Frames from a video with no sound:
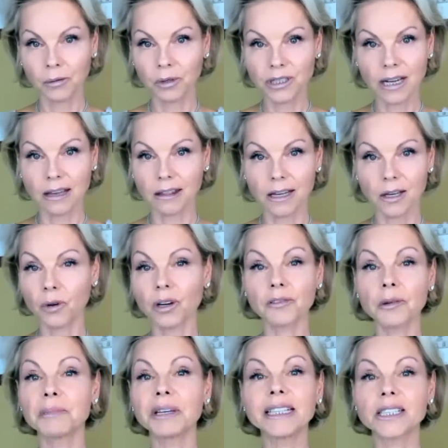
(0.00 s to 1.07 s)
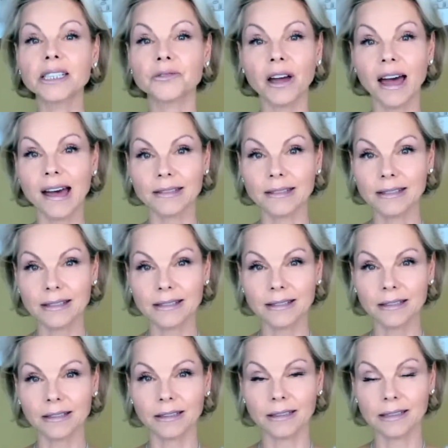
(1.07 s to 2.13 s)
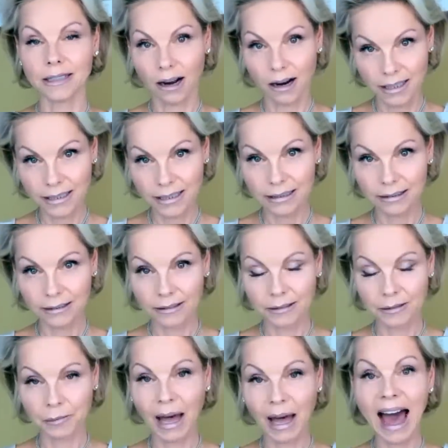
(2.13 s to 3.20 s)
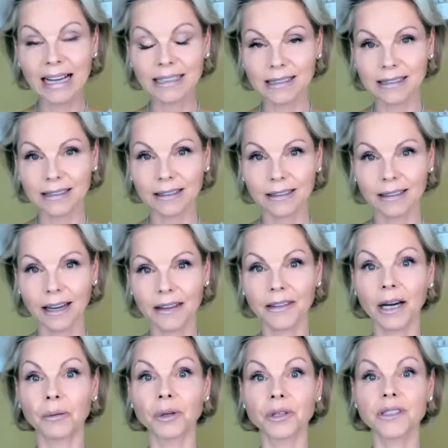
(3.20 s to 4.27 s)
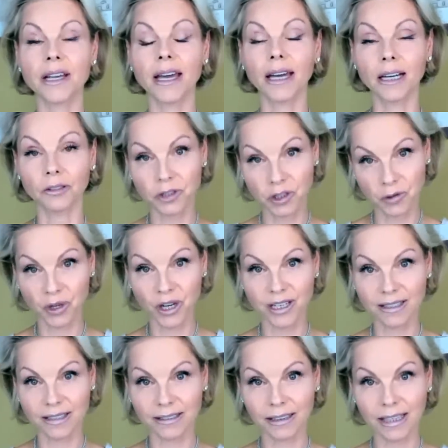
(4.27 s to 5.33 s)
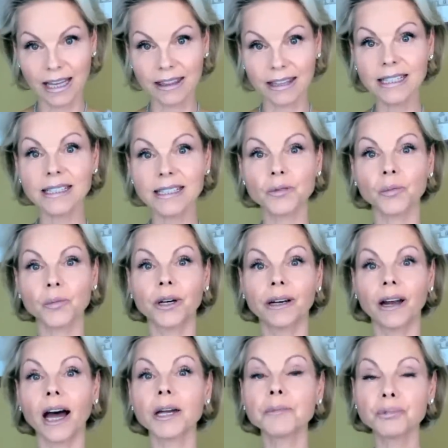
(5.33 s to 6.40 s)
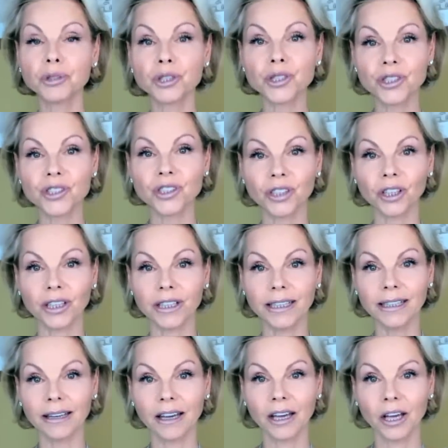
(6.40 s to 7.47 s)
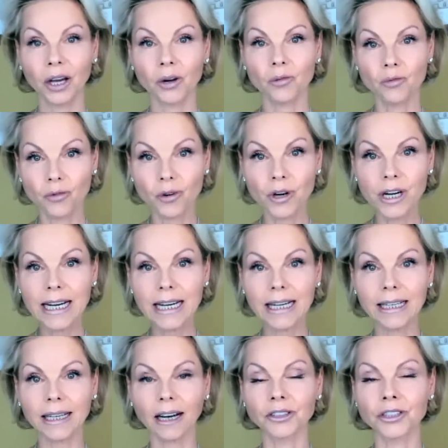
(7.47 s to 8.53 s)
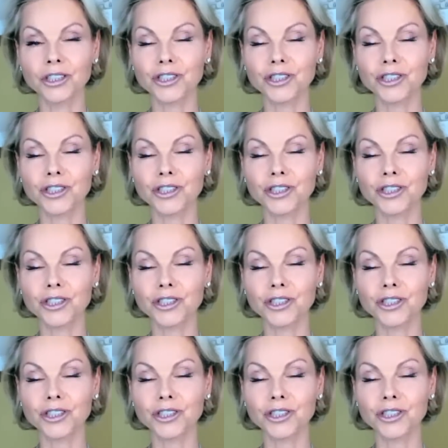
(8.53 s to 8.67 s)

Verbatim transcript: he was, I think, one of the biggest fans, died, passed, and that was Elvis Presley. And this is when I personally really